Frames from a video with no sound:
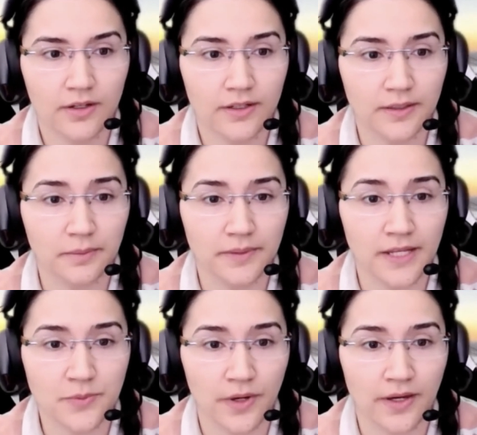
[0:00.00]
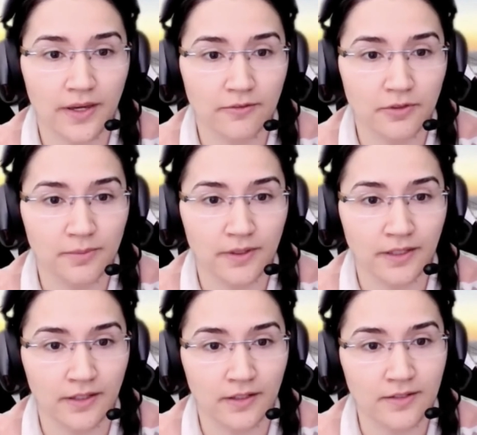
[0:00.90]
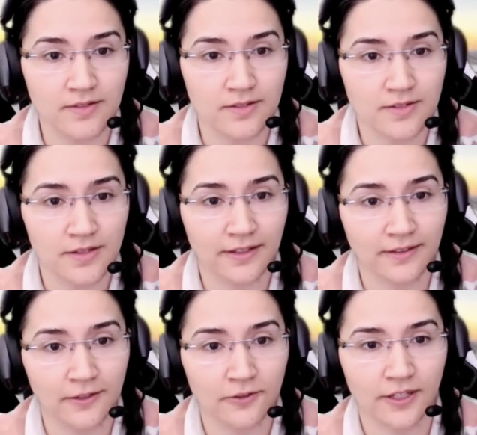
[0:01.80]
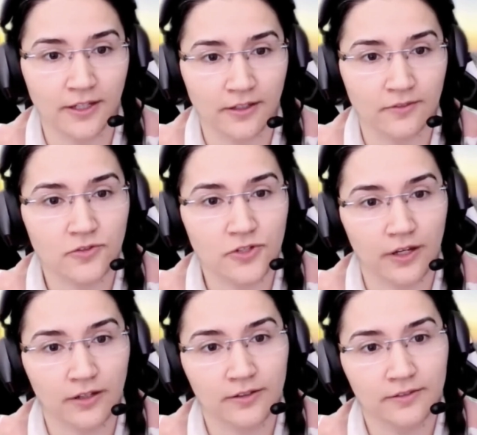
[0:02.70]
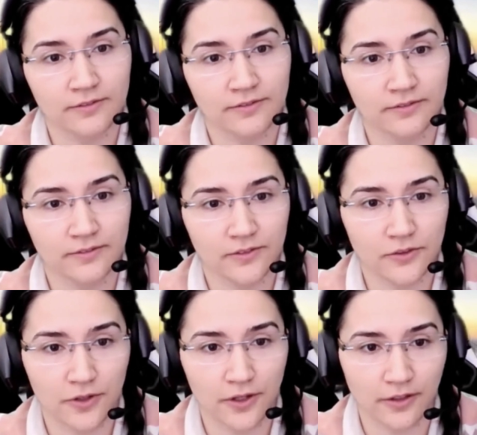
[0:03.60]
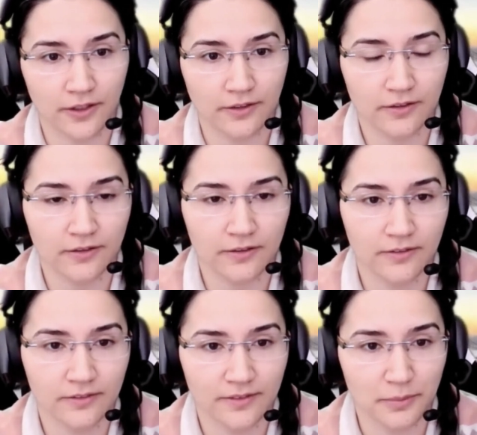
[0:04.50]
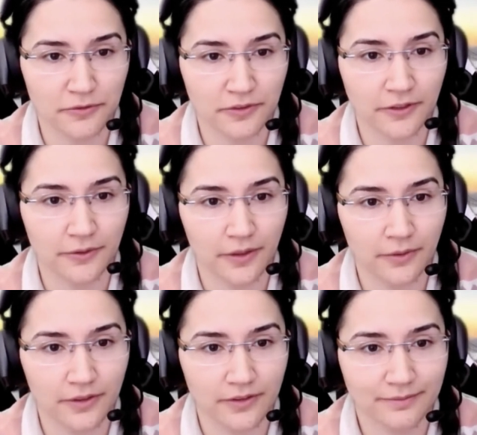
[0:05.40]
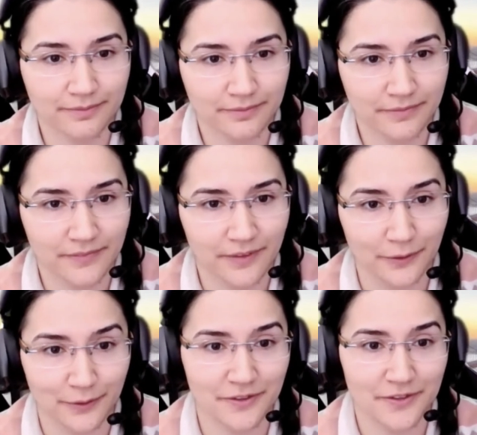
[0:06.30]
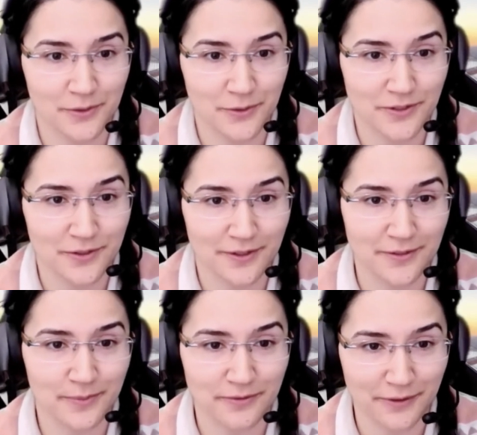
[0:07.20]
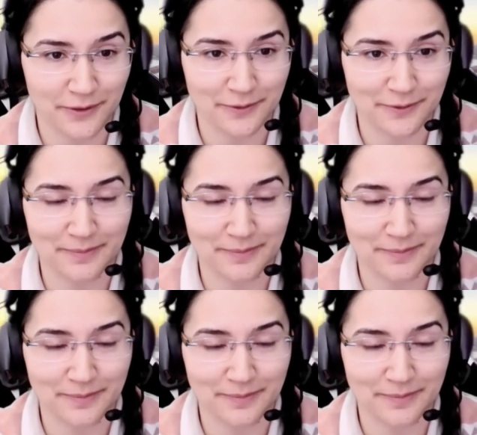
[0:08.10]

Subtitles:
But that's why everybody else, it's like another gate of check to try to get the perfect code out there. Although there's no such thing as perfect code.